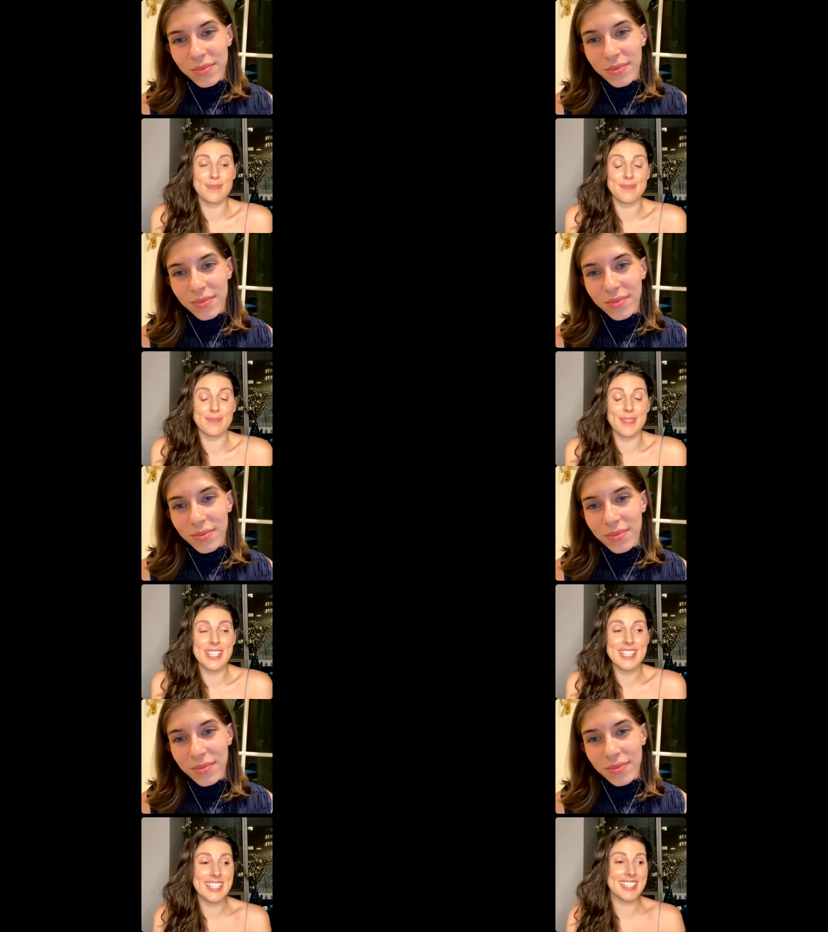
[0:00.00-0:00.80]

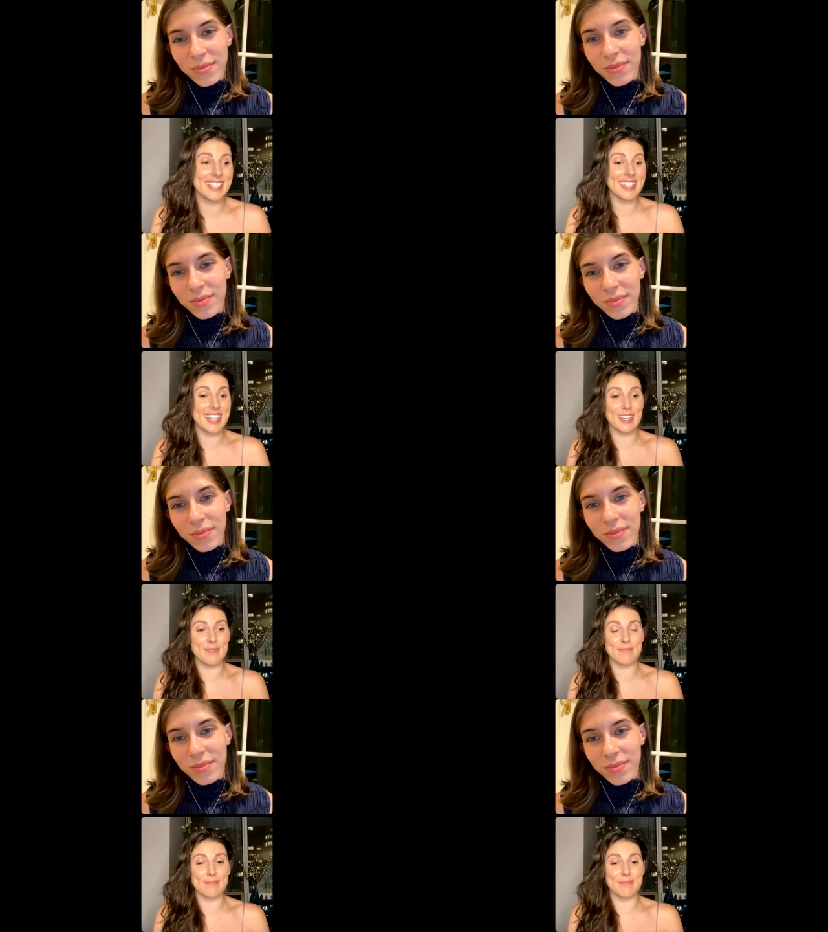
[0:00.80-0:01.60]
Speaker 1: basically like
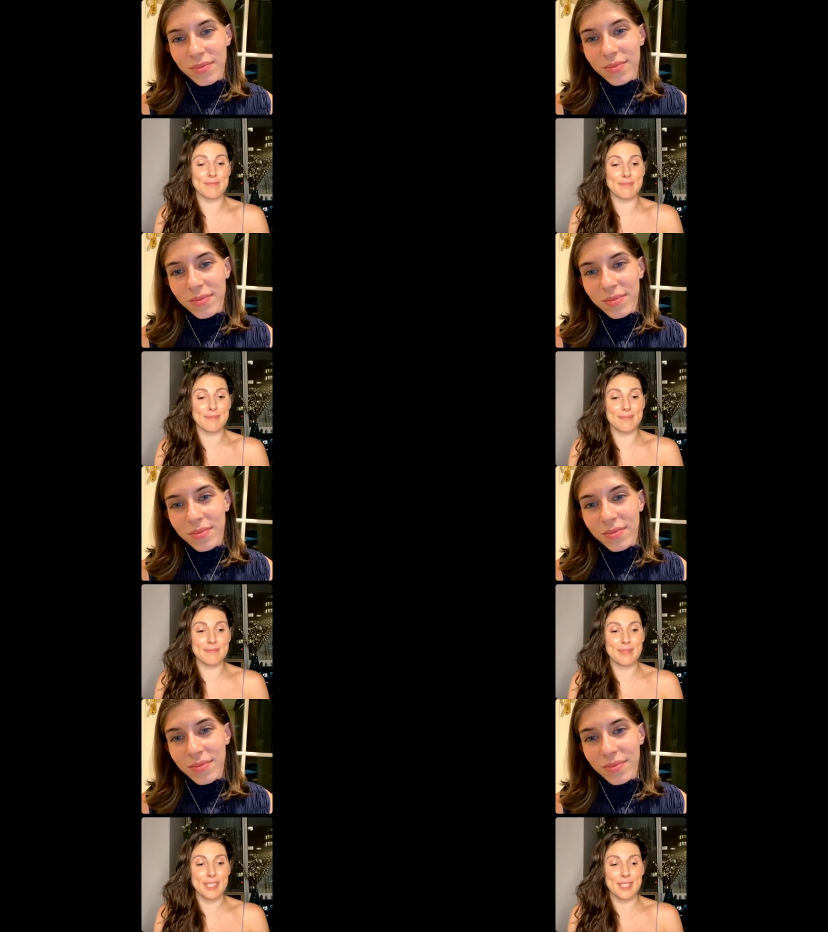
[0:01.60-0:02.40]

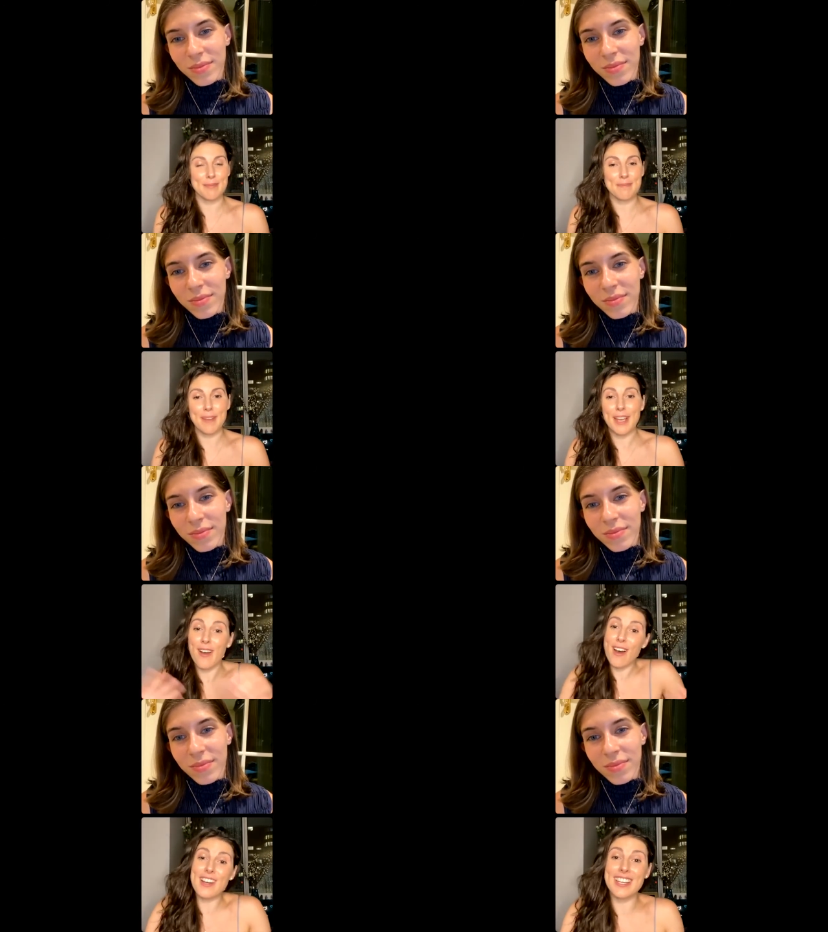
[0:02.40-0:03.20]
my
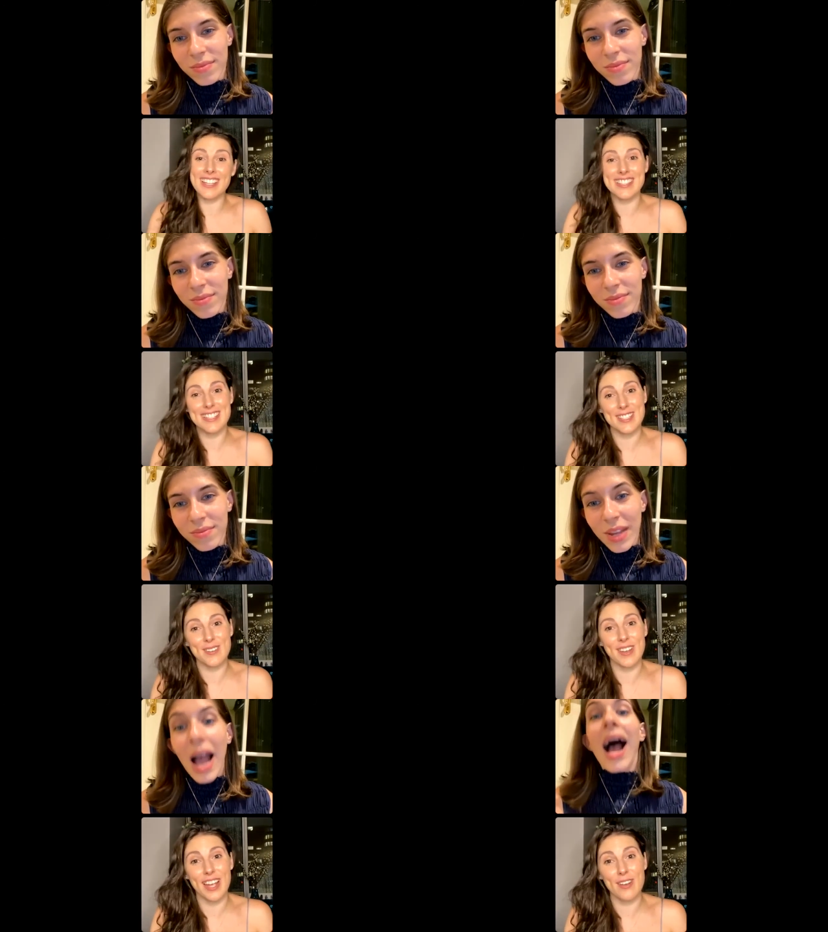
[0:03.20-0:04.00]
audience in a way.